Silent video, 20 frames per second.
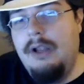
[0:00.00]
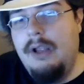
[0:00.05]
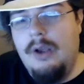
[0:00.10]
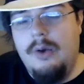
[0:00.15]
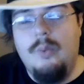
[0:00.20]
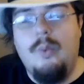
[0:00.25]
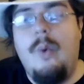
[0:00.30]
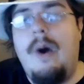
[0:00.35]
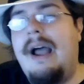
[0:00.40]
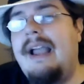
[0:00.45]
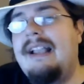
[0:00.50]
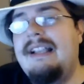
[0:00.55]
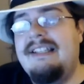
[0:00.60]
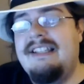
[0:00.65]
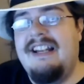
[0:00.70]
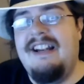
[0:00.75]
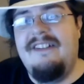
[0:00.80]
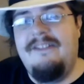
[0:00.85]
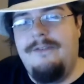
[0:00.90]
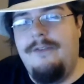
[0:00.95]
why is
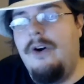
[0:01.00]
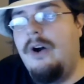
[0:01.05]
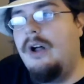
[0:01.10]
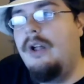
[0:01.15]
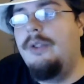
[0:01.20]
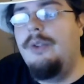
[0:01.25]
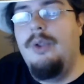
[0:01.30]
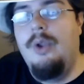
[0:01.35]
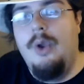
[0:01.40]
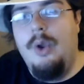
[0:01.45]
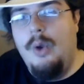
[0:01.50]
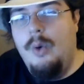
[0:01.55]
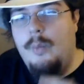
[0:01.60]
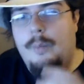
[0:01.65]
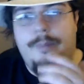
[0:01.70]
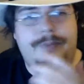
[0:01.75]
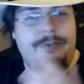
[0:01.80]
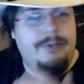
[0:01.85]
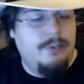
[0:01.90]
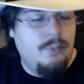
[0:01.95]
it at fault,
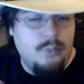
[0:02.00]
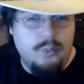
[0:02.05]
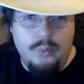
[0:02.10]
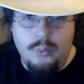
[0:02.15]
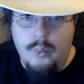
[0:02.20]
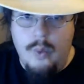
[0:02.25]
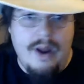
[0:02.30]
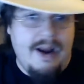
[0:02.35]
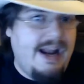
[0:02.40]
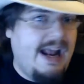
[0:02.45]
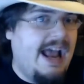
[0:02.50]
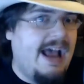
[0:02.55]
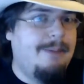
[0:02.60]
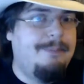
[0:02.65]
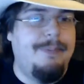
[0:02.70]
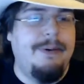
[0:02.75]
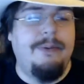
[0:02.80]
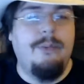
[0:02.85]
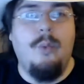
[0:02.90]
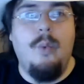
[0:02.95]
what
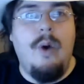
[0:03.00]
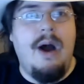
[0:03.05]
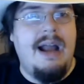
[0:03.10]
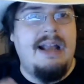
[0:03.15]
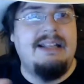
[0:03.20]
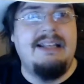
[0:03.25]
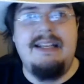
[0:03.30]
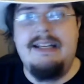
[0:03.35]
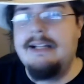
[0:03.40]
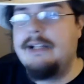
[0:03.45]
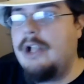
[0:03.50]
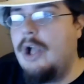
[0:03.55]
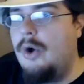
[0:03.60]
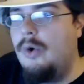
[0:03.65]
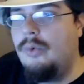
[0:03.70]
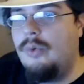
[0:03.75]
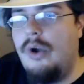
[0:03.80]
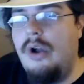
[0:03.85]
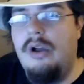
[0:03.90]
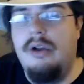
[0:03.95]
happened, why did it
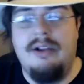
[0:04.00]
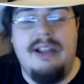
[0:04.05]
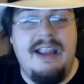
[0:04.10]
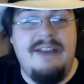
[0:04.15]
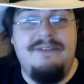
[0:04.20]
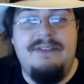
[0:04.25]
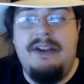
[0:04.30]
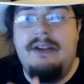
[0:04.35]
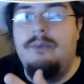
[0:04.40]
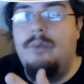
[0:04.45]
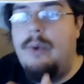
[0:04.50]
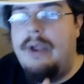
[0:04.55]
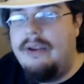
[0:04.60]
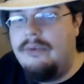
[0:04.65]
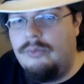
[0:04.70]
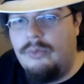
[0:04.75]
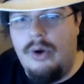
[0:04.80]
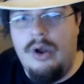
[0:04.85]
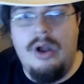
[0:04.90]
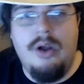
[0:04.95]
go wrong, if it went
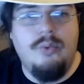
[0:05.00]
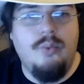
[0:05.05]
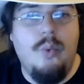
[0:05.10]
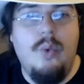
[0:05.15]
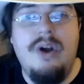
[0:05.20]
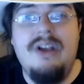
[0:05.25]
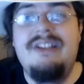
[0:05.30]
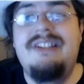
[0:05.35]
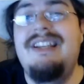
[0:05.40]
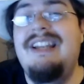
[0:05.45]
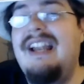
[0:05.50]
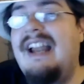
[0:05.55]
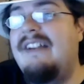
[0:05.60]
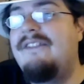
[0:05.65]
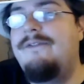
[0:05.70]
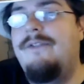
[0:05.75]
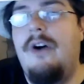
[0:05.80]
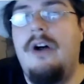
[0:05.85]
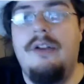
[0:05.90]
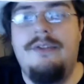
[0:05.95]
wrong, was it
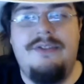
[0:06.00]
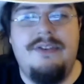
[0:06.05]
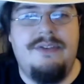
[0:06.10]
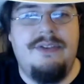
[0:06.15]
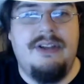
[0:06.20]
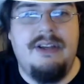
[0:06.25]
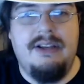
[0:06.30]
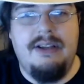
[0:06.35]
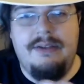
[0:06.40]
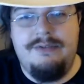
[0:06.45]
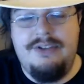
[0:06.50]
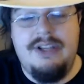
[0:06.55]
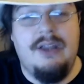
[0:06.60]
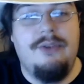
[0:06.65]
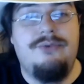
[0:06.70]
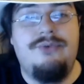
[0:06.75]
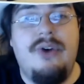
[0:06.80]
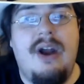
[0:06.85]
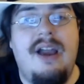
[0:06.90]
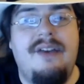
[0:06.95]
at fault of the
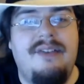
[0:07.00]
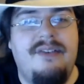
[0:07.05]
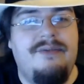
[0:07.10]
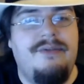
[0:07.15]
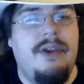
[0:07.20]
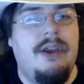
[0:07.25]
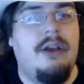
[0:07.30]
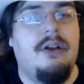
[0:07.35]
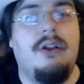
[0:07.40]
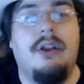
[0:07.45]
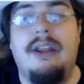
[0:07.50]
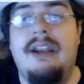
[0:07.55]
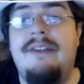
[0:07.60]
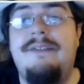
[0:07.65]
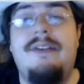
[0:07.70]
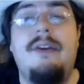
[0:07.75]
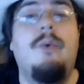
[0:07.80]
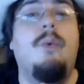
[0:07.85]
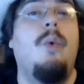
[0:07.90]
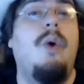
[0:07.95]
self-driving vehicle, and
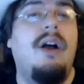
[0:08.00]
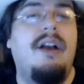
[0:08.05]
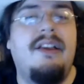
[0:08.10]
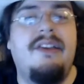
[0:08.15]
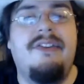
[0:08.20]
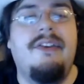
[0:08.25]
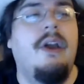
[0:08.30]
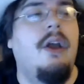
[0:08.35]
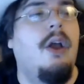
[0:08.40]
if it was,